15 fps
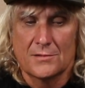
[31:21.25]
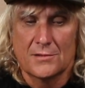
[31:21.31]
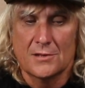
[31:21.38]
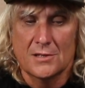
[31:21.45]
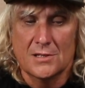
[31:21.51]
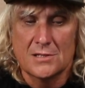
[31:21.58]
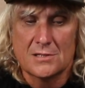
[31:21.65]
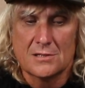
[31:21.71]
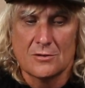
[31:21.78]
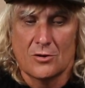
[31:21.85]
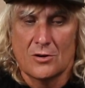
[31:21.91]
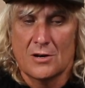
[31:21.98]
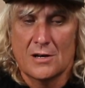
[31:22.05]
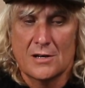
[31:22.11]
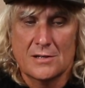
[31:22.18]
these
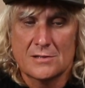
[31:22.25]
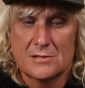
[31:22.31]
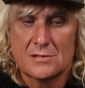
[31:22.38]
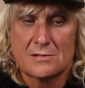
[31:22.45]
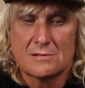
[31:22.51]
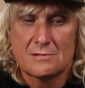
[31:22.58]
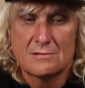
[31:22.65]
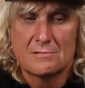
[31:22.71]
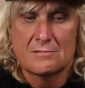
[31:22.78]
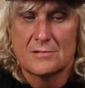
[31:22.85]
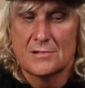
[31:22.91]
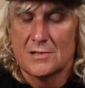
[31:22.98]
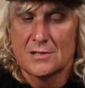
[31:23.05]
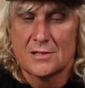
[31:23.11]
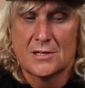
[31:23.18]
guys
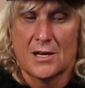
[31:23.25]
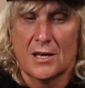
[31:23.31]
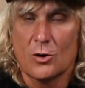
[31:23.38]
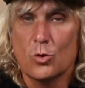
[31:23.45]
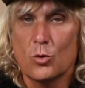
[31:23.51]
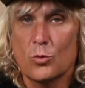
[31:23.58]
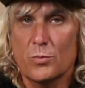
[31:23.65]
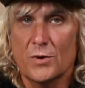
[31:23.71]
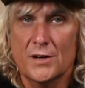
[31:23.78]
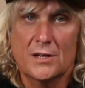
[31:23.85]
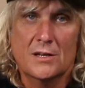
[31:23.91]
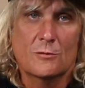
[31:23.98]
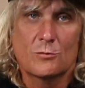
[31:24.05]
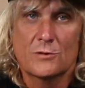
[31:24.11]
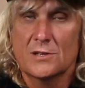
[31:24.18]
can all
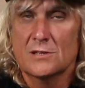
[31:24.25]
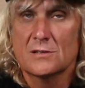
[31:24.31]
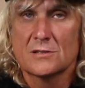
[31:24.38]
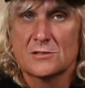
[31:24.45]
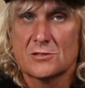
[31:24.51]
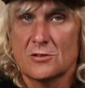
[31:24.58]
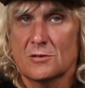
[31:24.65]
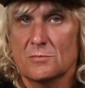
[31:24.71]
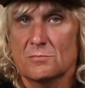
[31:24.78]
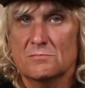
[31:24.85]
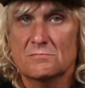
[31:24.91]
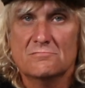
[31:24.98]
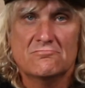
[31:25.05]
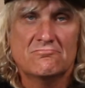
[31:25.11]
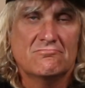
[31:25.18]
be within the top
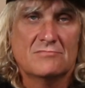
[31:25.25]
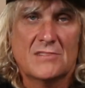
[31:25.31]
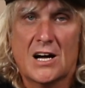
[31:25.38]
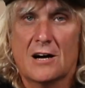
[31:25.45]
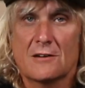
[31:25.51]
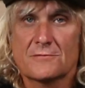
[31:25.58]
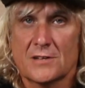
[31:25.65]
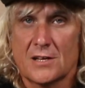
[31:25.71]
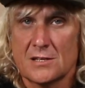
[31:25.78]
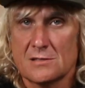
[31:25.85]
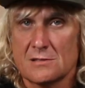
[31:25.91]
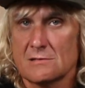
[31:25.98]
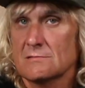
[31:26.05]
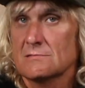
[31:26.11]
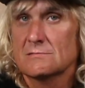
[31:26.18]
half
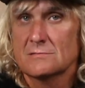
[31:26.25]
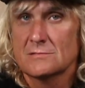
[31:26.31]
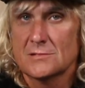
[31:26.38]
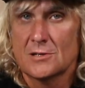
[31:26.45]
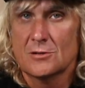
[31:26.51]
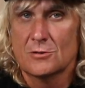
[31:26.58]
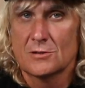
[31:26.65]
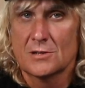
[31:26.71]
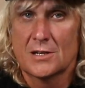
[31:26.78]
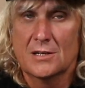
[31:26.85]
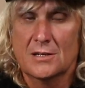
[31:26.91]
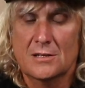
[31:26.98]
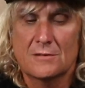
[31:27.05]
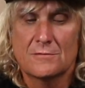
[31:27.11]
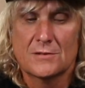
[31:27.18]
dozen on any
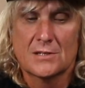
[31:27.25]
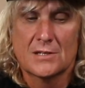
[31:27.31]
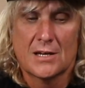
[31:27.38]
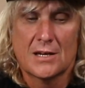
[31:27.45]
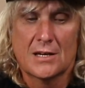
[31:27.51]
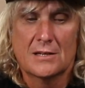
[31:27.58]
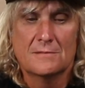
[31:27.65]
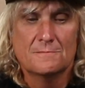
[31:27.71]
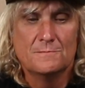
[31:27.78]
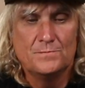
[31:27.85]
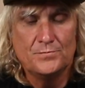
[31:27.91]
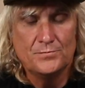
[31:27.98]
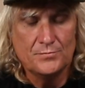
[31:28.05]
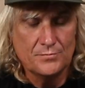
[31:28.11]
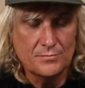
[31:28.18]
given day.
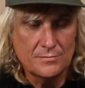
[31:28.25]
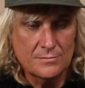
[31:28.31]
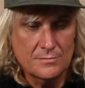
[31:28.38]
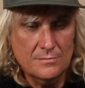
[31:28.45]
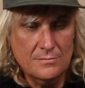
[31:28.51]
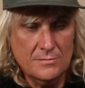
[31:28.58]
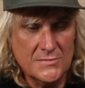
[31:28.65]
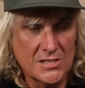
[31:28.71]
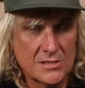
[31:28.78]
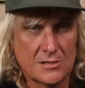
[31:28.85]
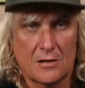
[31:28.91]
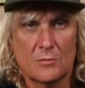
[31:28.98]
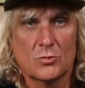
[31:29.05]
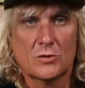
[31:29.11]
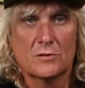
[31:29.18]
So
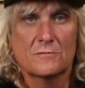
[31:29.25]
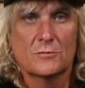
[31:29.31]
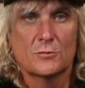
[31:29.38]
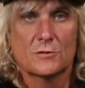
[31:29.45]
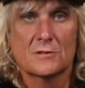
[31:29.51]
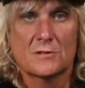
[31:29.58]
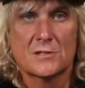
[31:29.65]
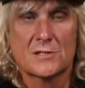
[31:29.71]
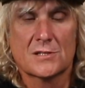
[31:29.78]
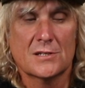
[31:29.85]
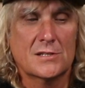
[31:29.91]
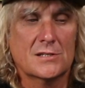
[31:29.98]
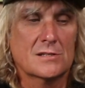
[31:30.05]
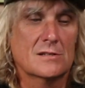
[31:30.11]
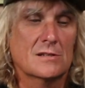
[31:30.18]
I'm looking forward to the
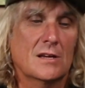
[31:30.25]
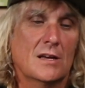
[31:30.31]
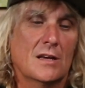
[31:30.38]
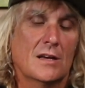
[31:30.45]
season.